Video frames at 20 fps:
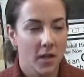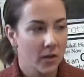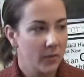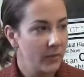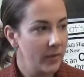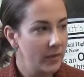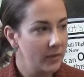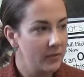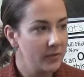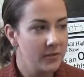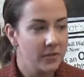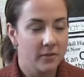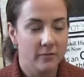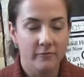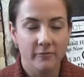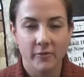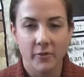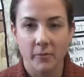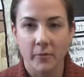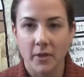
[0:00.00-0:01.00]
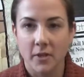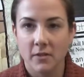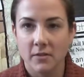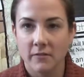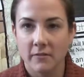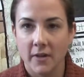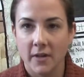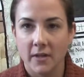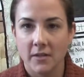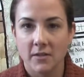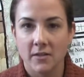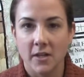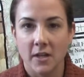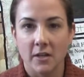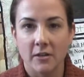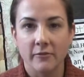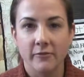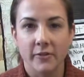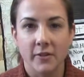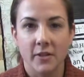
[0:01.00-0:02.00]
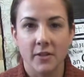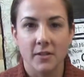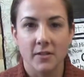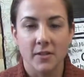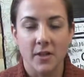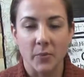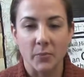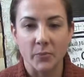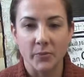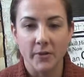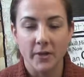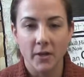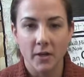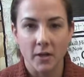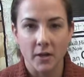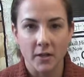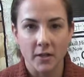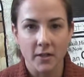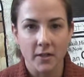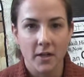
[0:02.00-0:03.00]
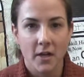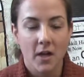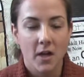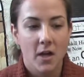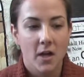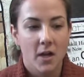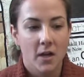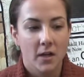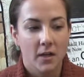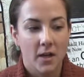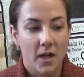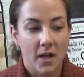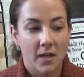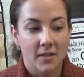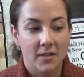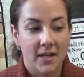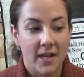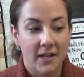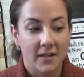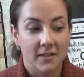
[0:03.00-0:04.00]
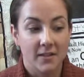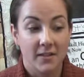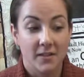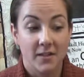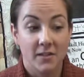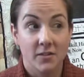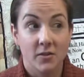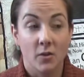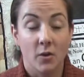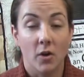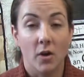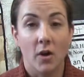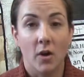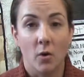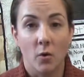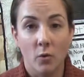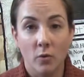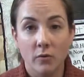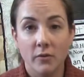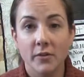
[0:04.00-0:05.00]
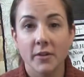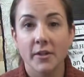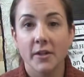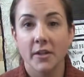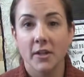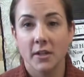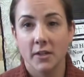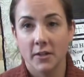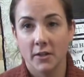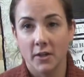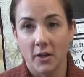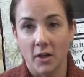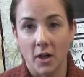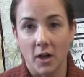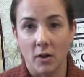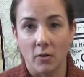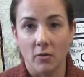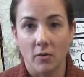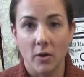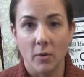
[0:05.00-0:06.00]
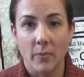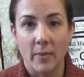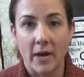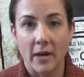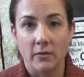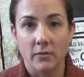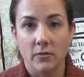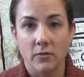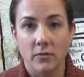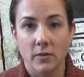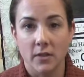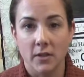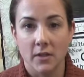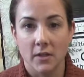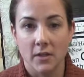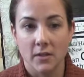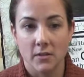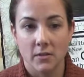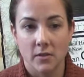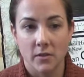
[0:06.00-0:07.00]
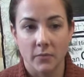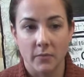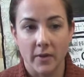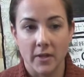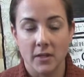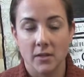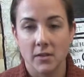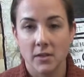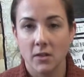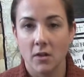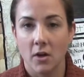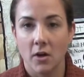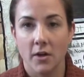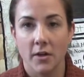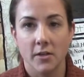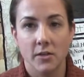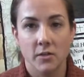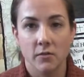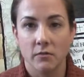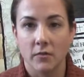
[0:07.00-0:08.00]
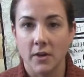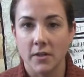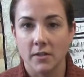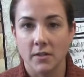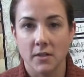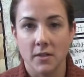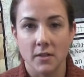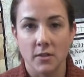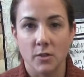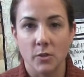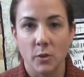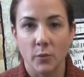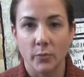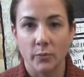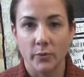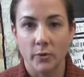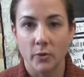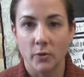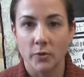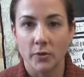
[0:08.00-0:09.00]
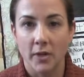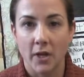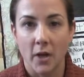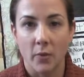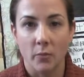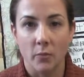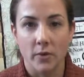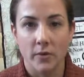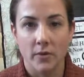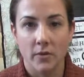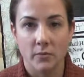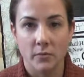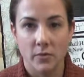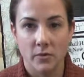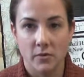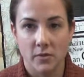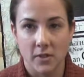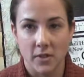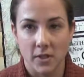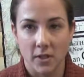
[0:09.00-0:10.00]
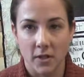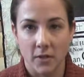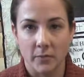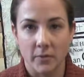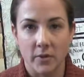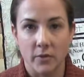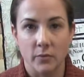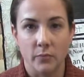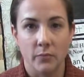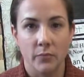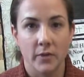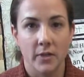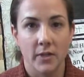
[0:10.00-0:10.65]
Donna Mickelson from Hudson Valley Center for Contemporary Art contacted us over a year ago about doing this amazing artist in residence program with the museum and